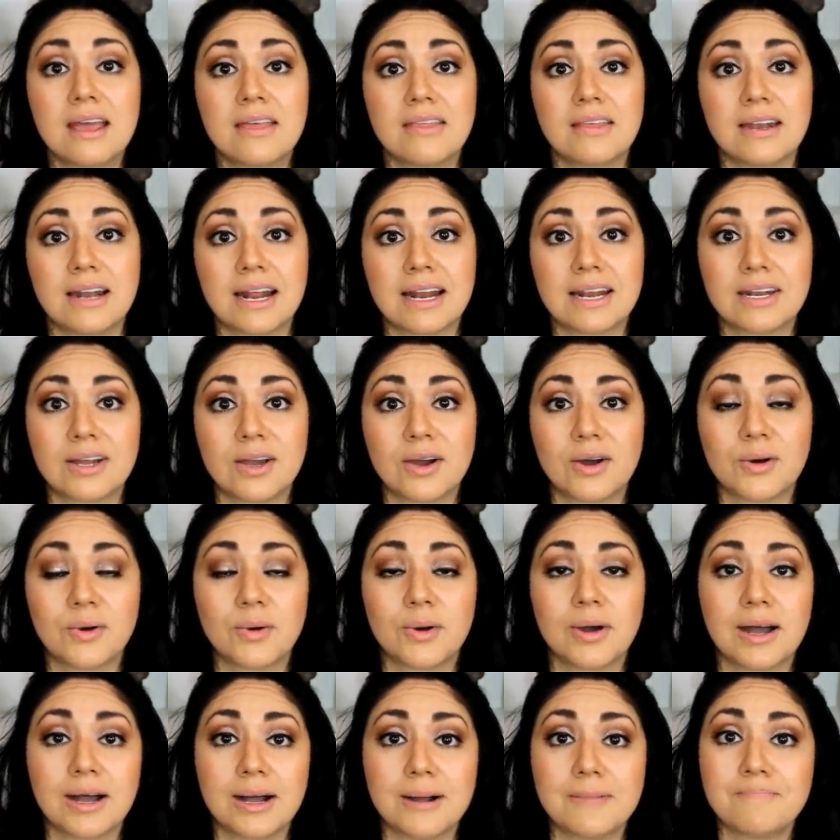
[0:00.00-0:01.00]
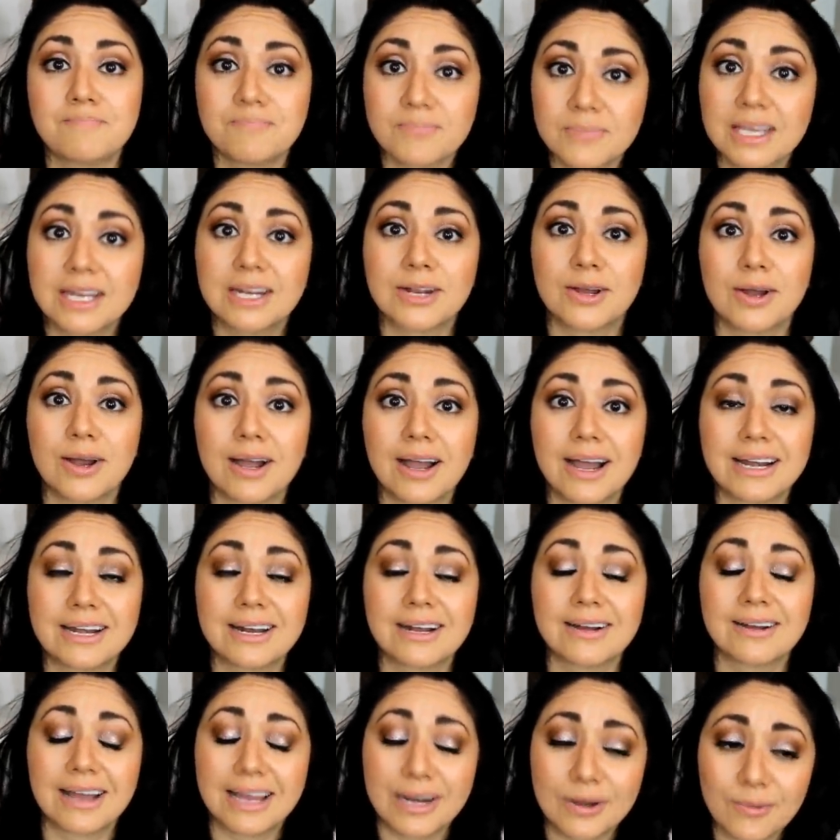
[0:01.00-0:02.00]
then I know, um, you know, I
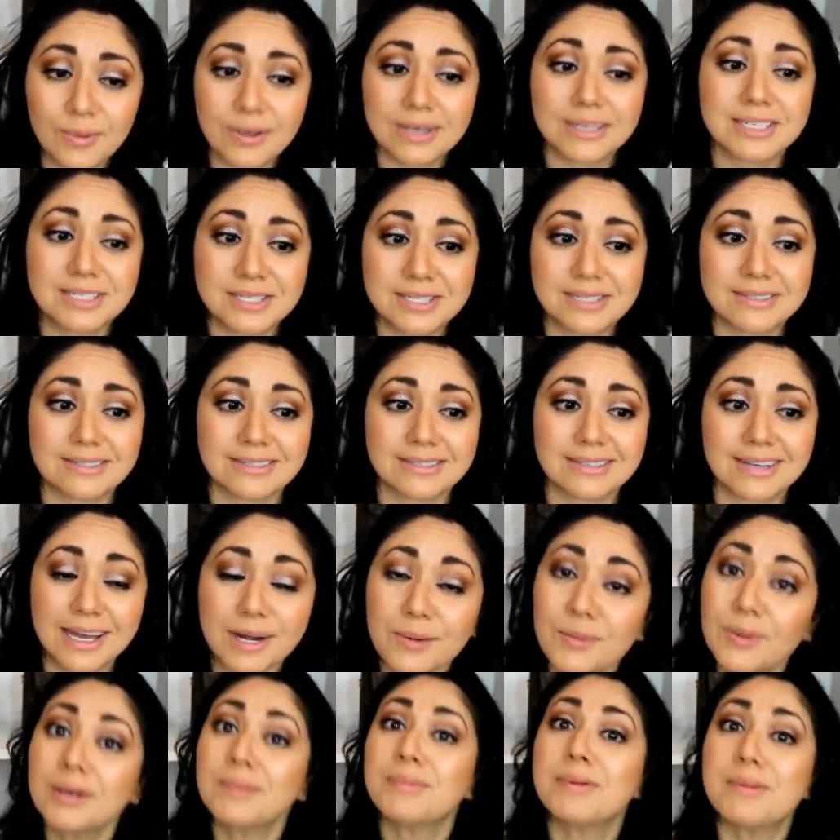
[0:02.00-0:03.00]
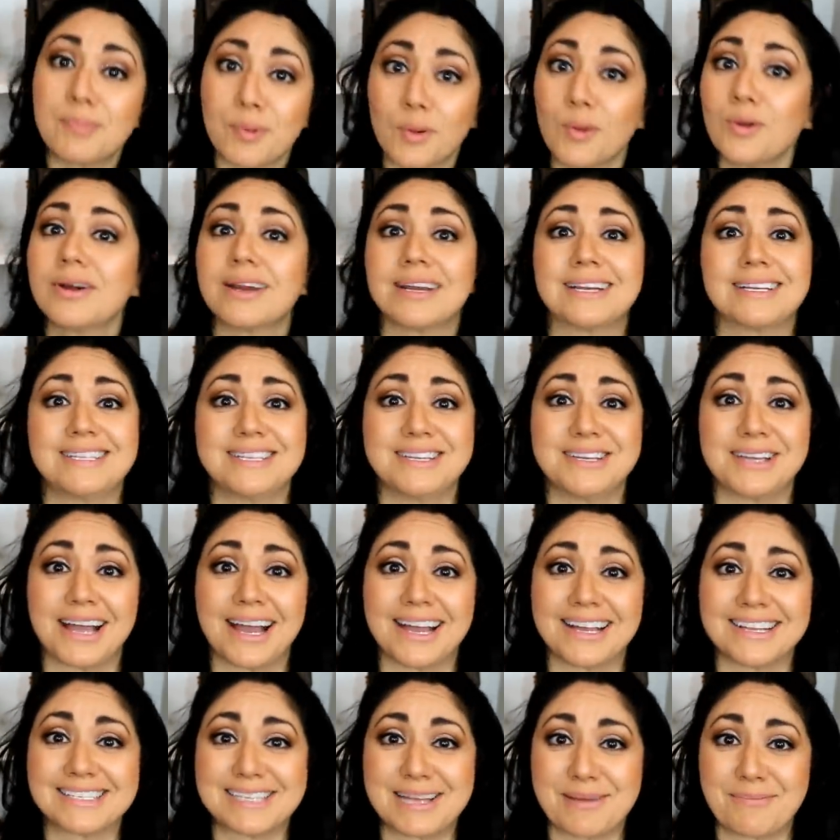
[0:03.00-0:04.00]
don't, I don't want it to, I don't want to be boring to you
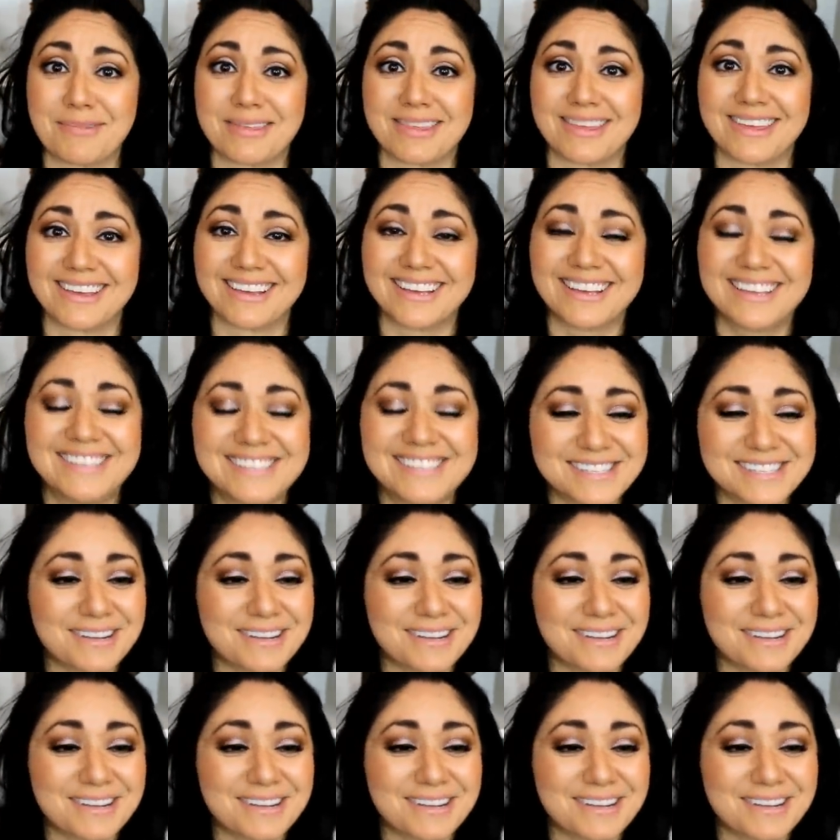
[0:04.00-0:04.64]
guys type of thing.